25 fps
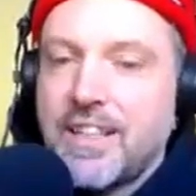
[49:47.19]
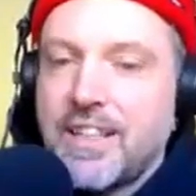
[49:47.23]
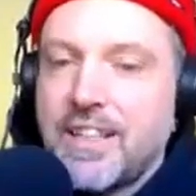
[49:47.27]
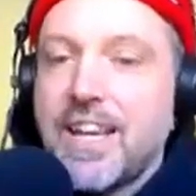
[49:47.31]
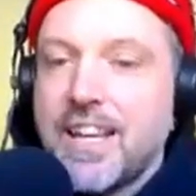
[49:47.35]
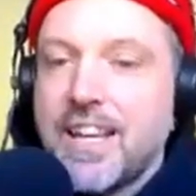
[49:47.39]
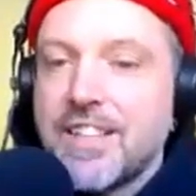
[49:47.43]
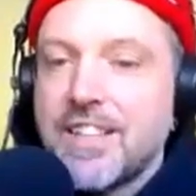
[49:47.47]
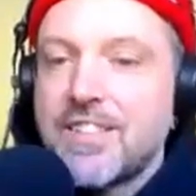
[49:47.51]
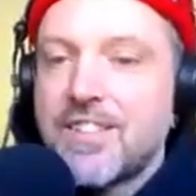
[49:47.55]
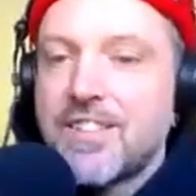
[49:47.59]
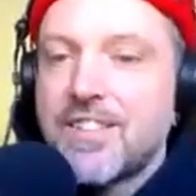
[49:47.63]

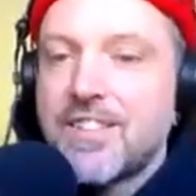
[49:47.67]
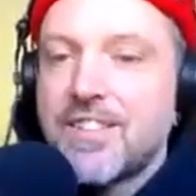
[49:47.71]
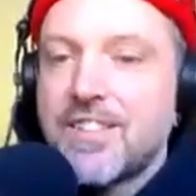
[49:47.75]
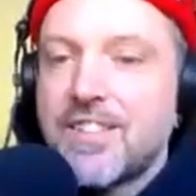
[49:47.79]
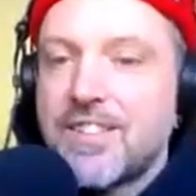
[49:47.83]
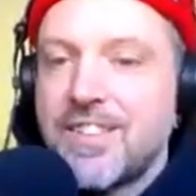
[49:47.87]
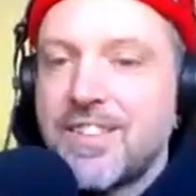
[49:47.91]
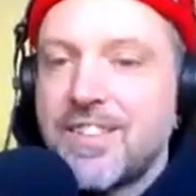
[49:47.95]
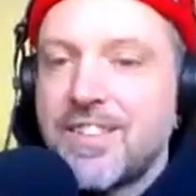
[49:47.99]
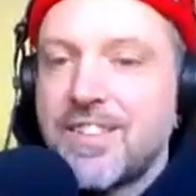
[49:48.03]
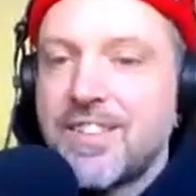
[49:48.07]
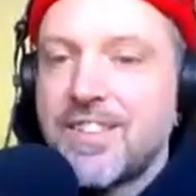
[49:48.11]
us
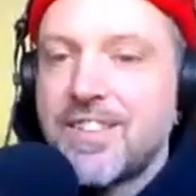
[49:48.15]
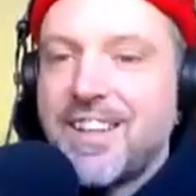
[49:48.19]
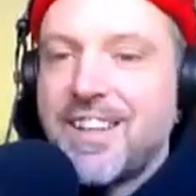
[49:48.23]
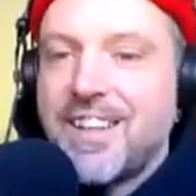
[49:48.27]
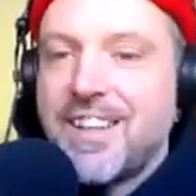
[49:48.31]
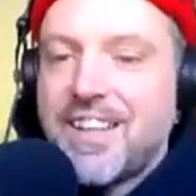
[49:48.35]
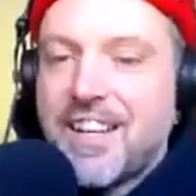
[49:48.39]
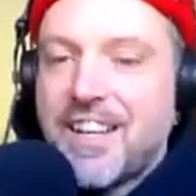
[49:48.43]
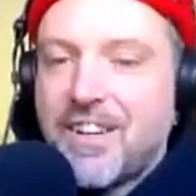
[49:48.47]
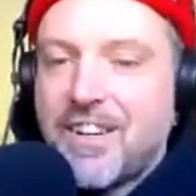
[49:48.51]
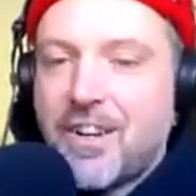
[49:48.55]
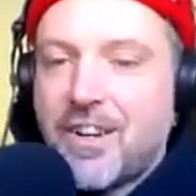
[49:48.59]

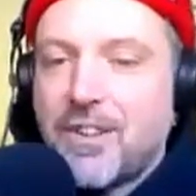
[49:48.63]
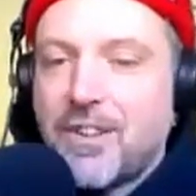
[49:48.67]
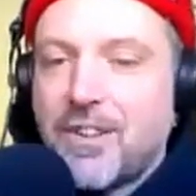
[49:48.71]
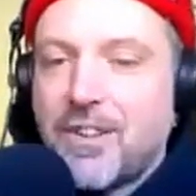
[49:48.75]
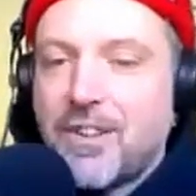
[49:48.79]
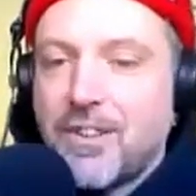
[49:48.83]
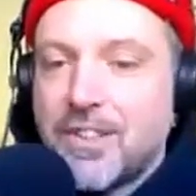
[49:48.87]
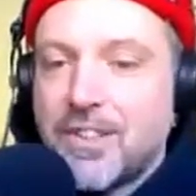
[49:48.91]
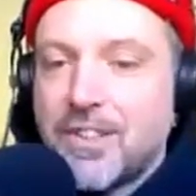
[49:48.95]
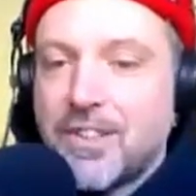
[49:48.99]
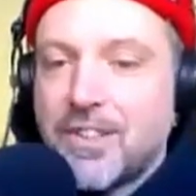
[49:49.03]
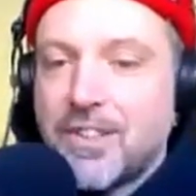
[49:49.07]
that are
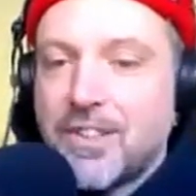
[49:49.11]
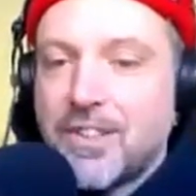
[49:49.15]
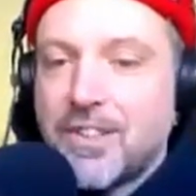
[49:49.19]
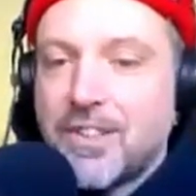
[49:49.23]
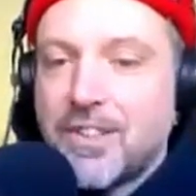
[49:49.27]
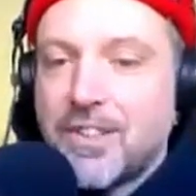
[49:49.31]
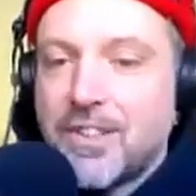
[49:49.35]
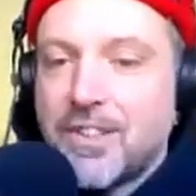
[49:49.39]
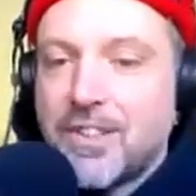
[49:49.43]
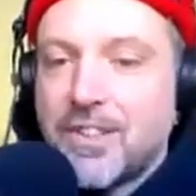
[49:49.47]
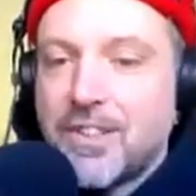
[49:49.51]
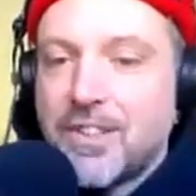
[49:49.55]
looking
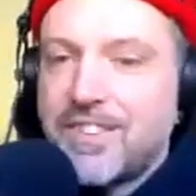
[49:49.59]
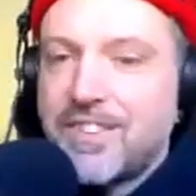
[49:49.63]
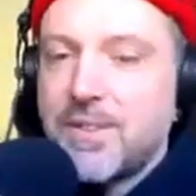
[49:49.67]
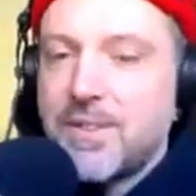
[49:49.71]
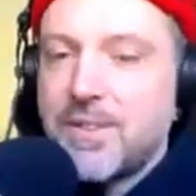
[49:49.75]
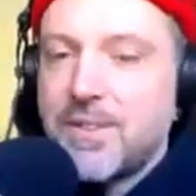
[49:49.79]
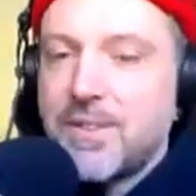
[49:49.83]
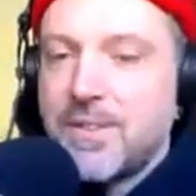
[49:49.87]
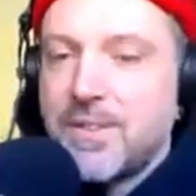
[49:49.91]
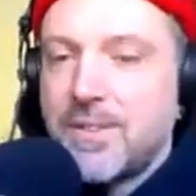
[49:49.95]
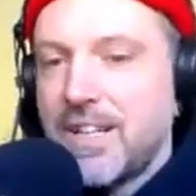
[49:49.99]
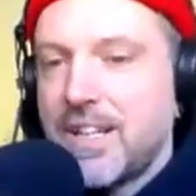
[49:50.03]

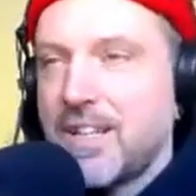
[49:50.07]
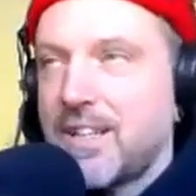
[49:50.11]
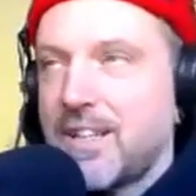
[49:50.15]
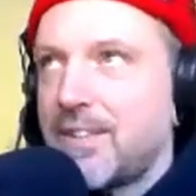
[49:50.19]
to